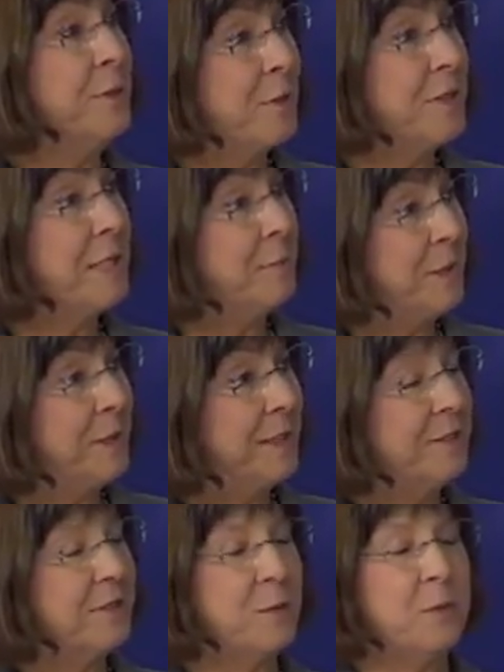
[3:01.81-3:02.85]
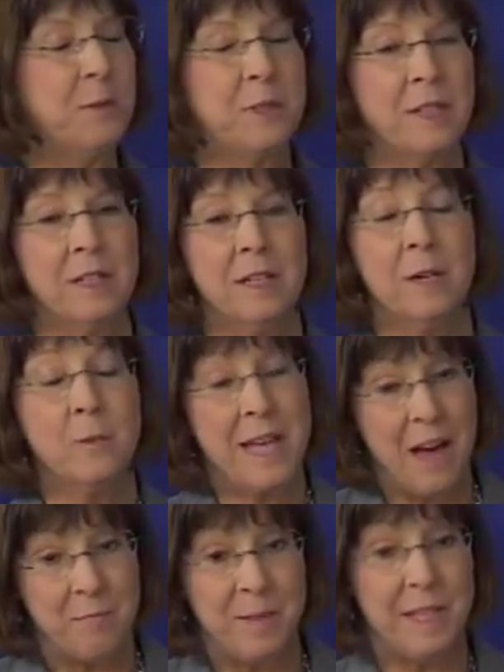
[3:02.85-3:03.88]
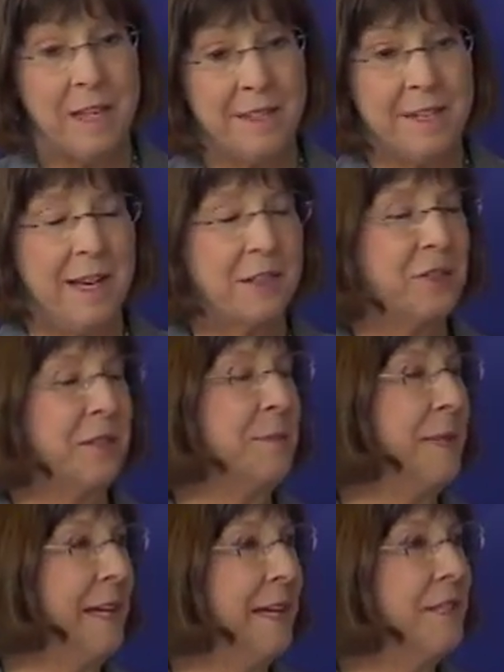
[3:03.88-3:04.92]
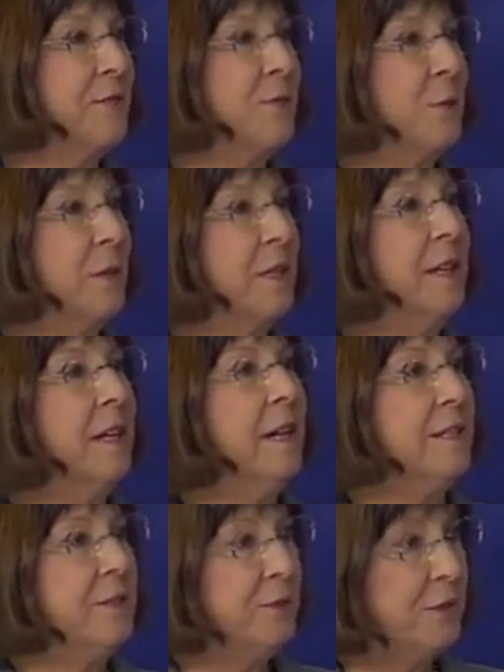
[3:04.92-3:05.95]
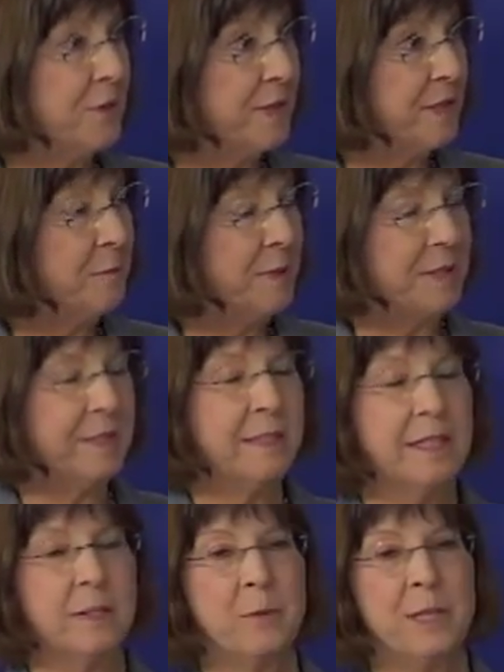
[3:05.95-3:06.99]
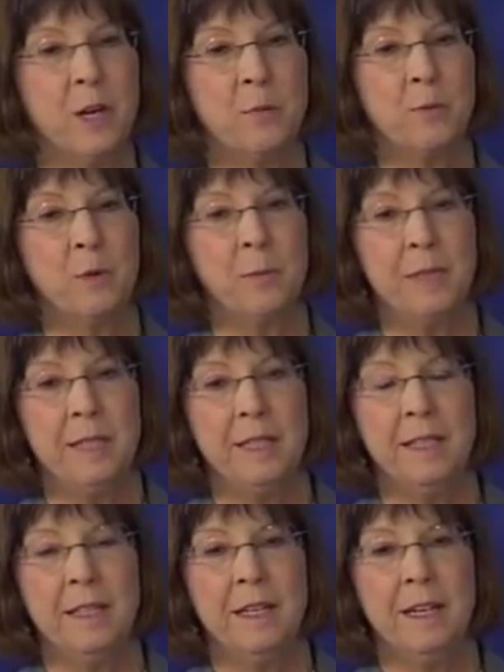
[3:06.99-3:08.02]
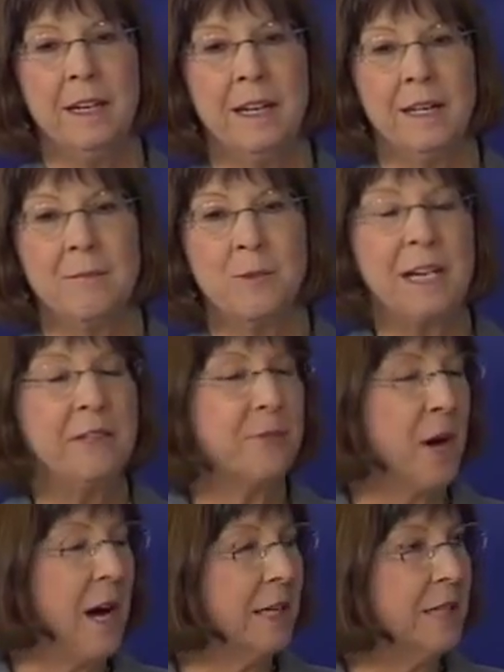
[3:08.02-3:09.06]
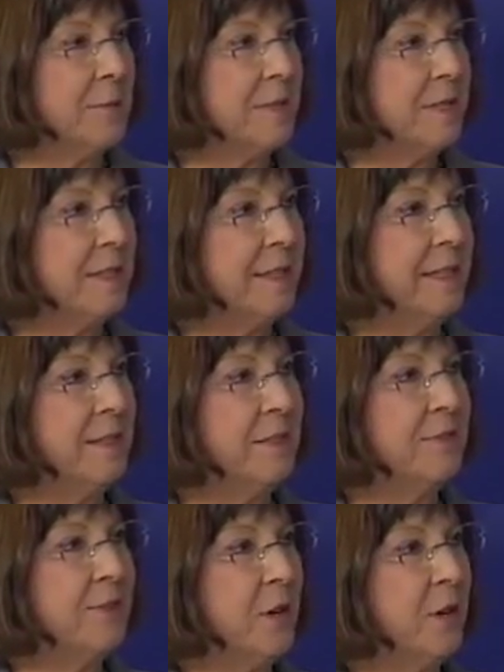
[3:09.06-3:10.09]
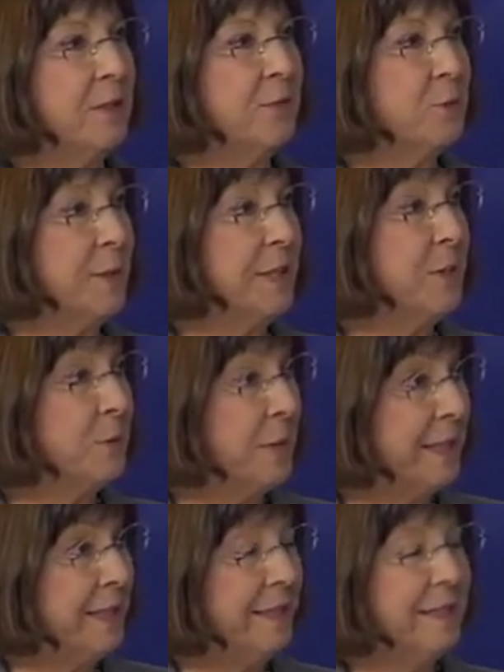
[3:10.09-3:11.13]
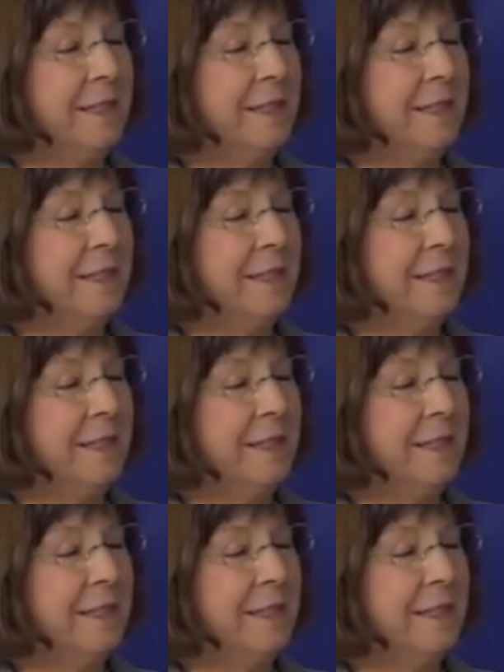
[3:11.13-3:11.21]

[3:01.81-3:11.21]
nursing building. So we have begun actually plans for a new nursing building that we hope will be ready for occupancy in the fall of 2020.